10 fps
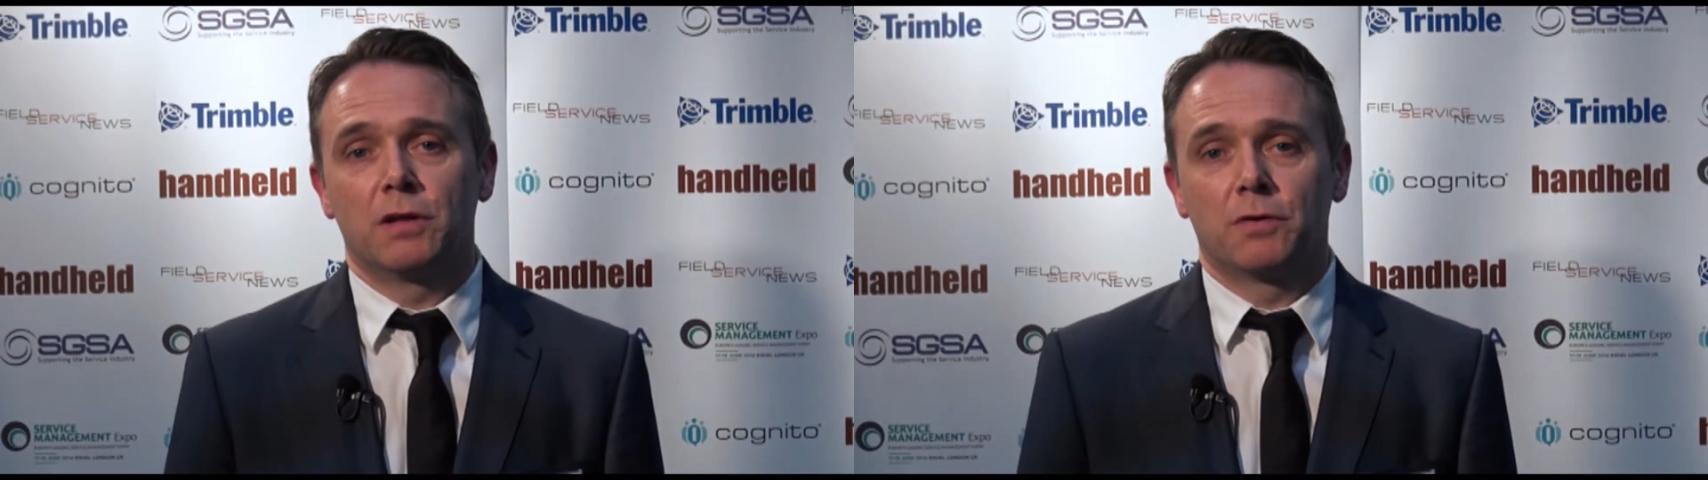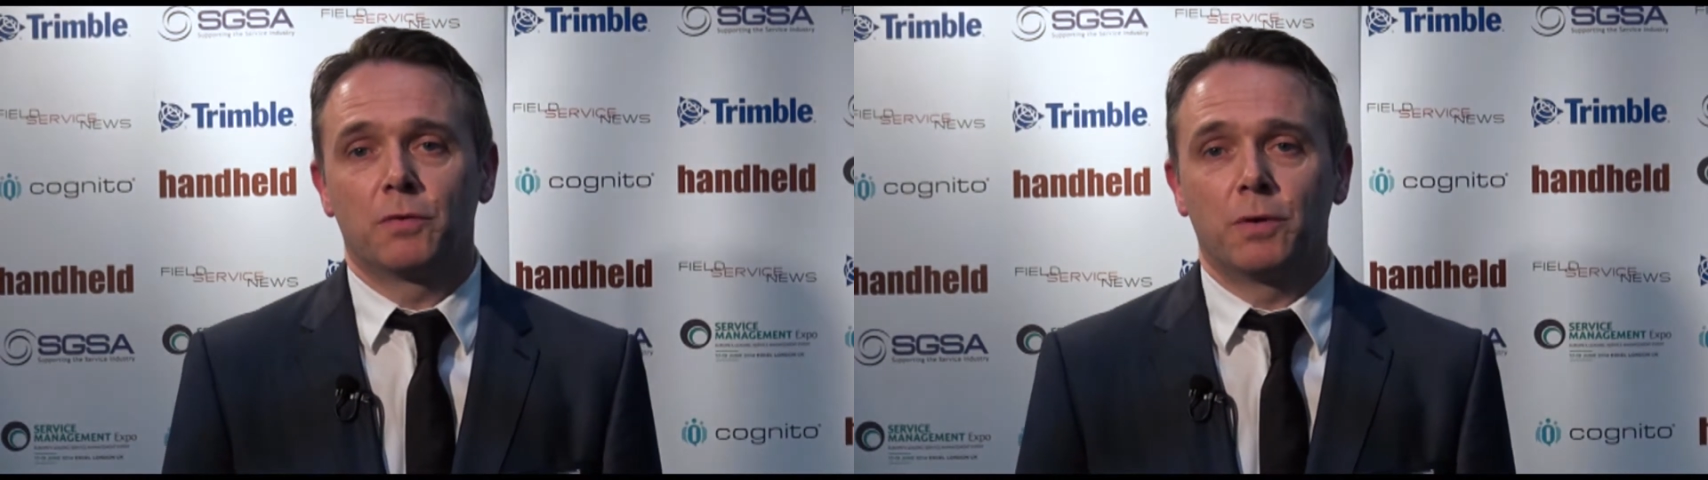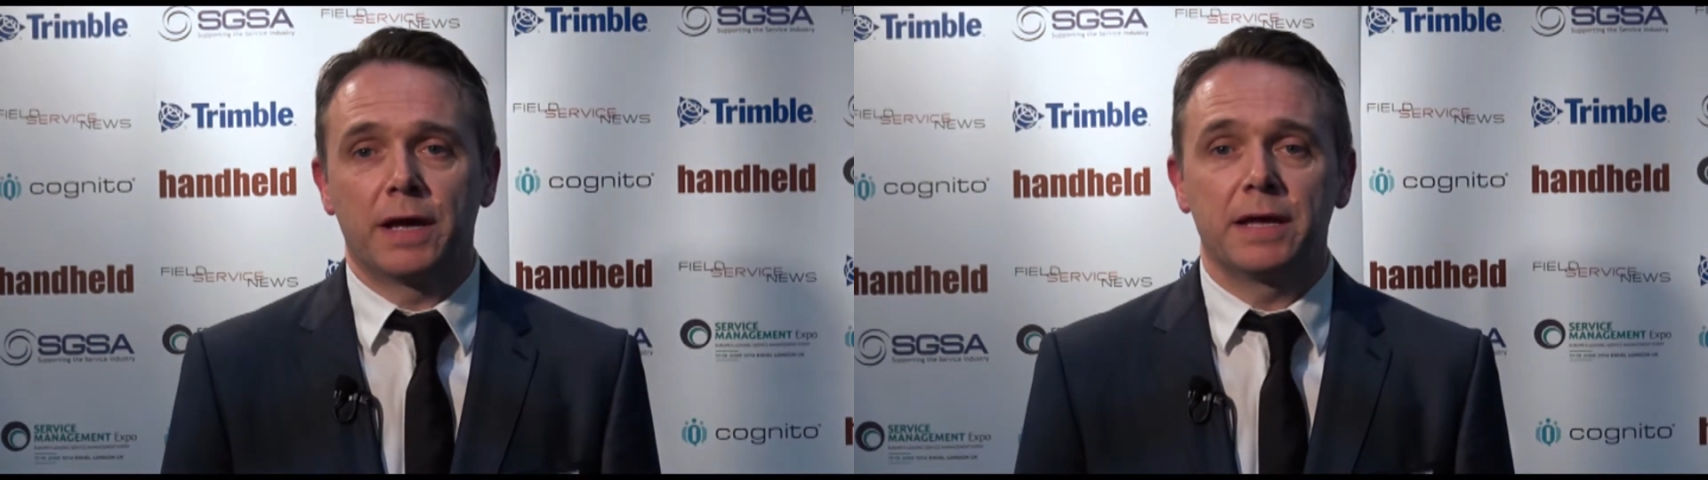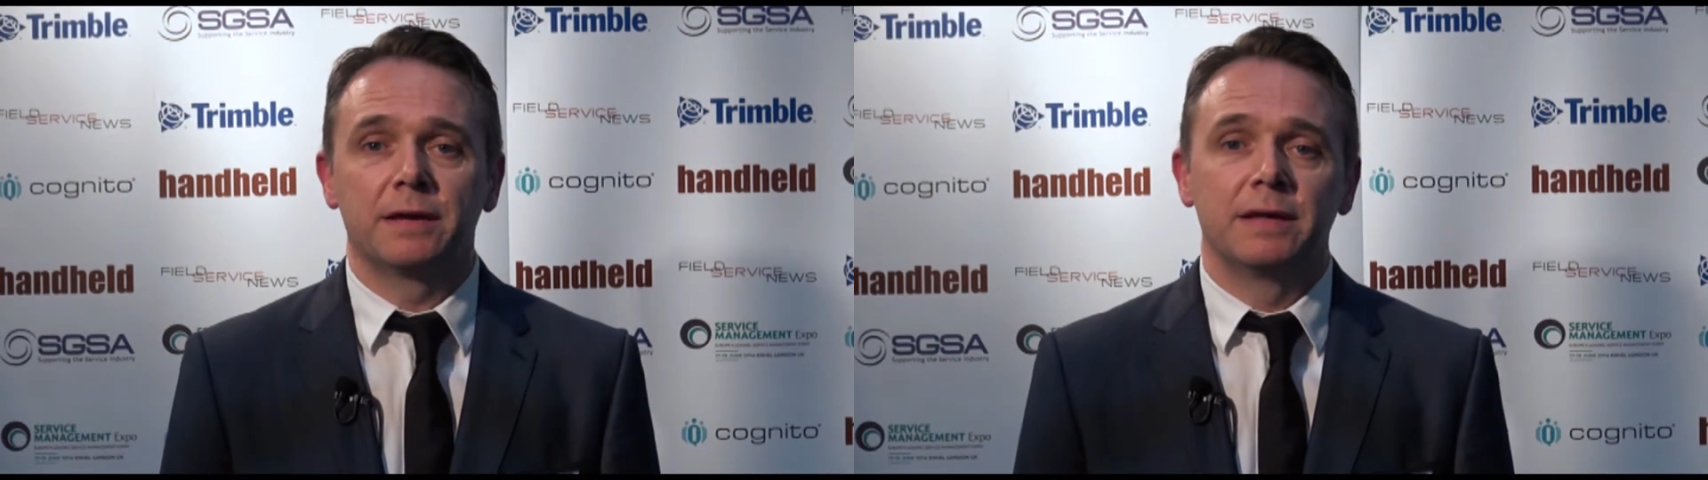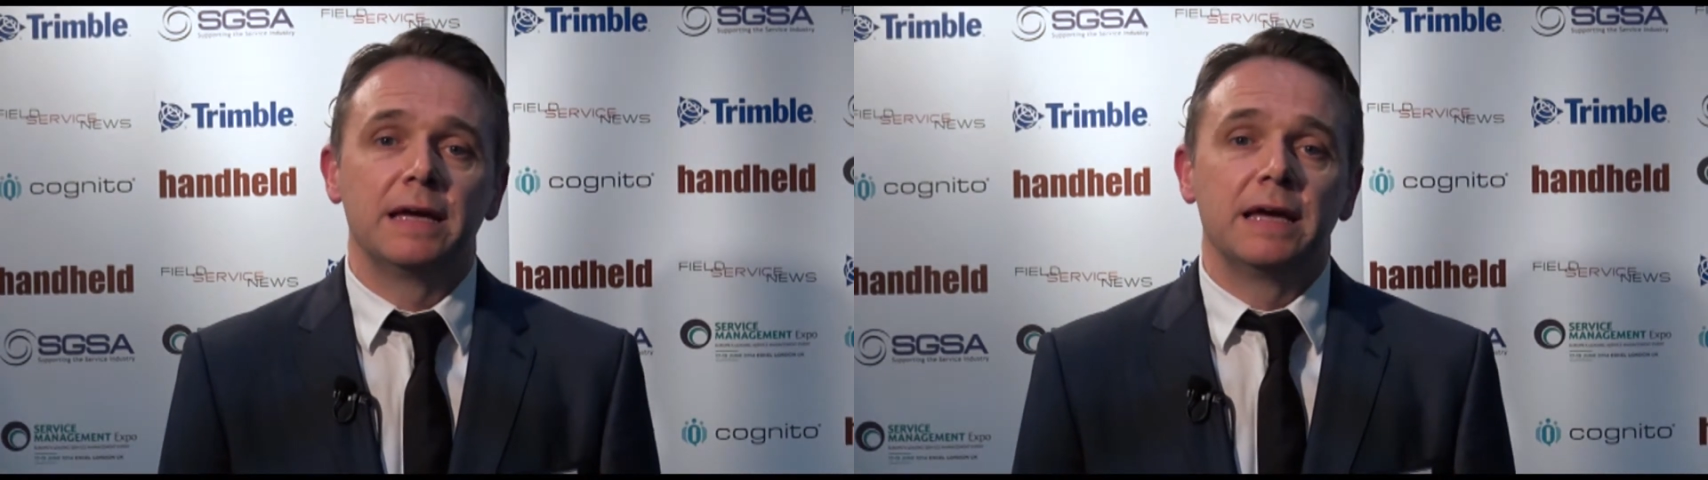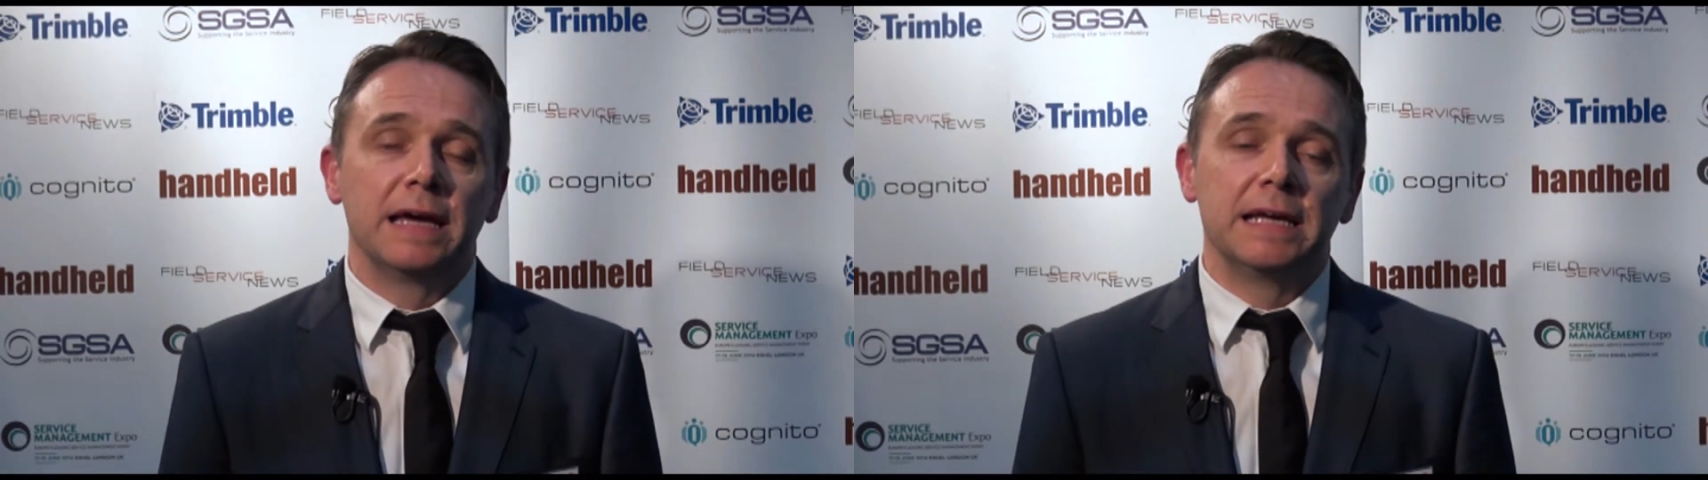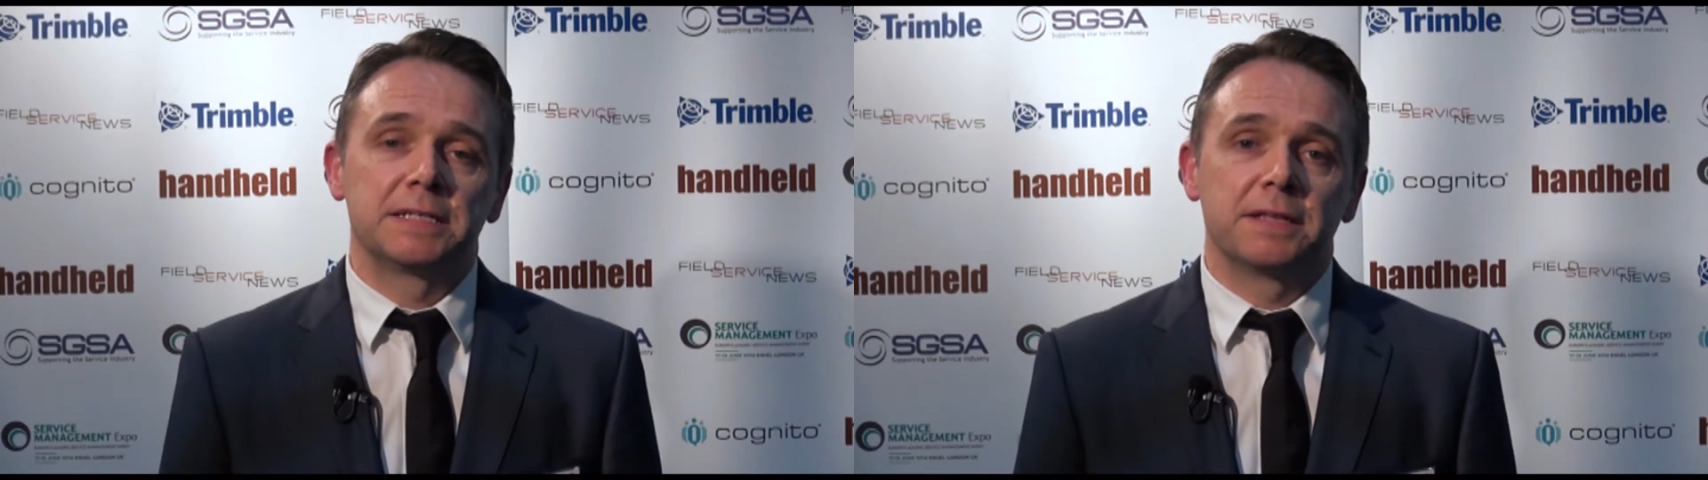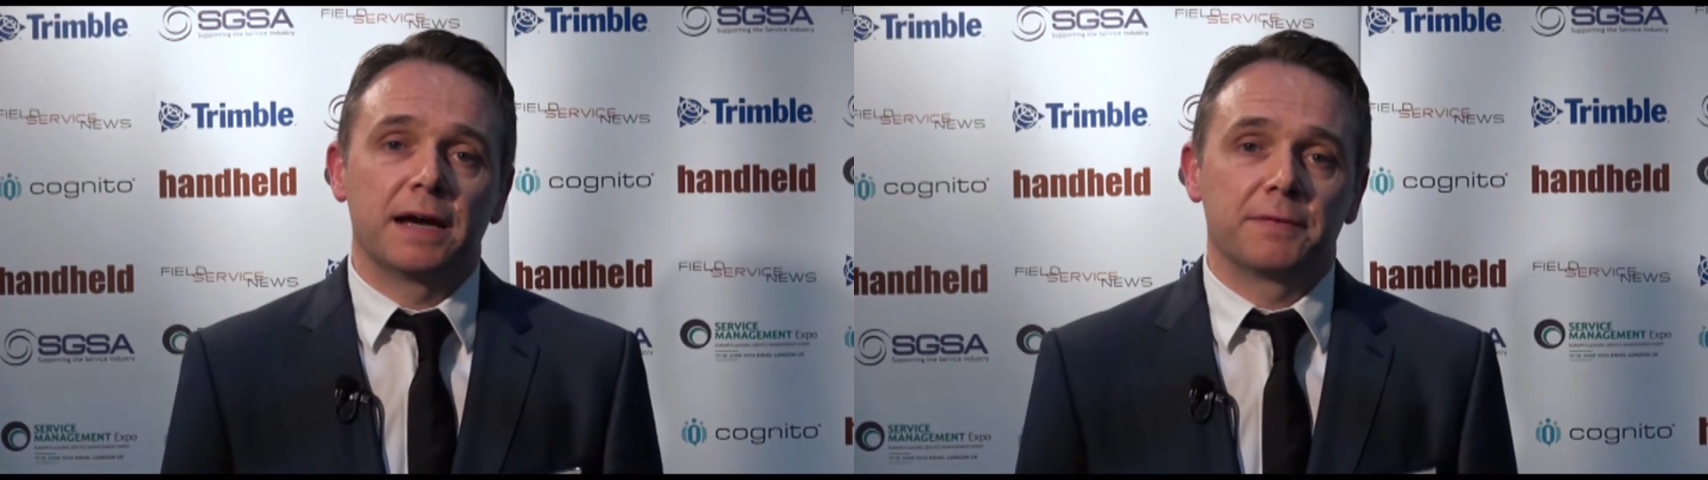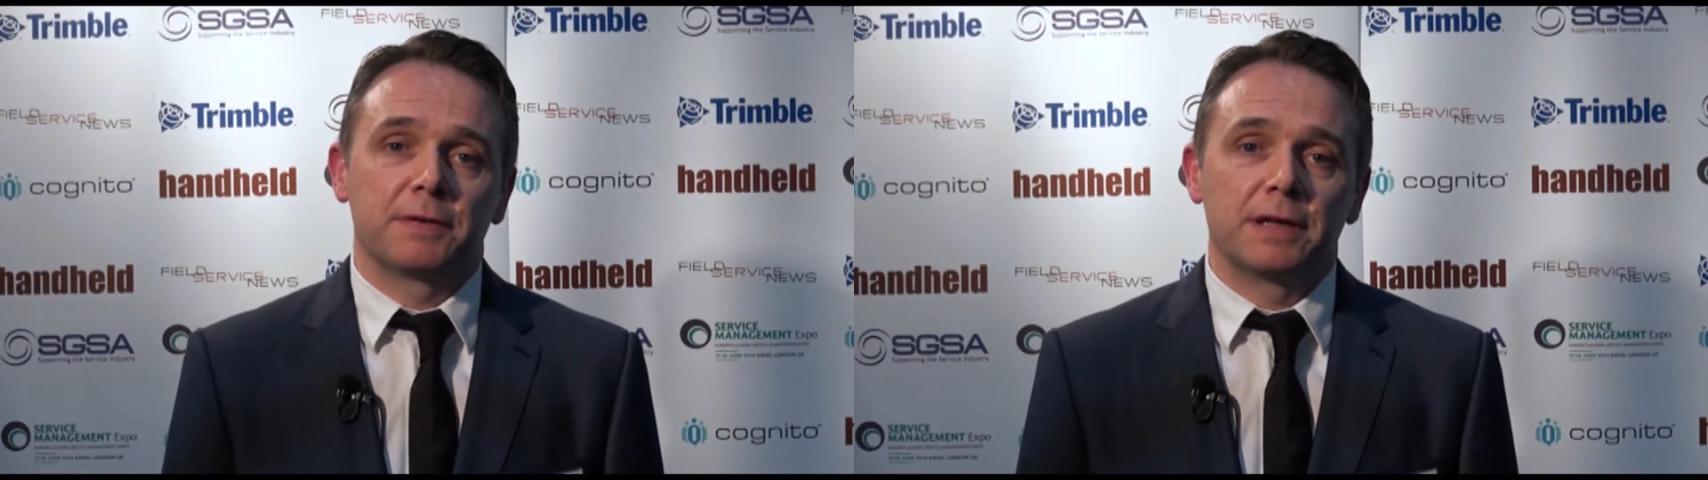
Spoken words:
along the way is that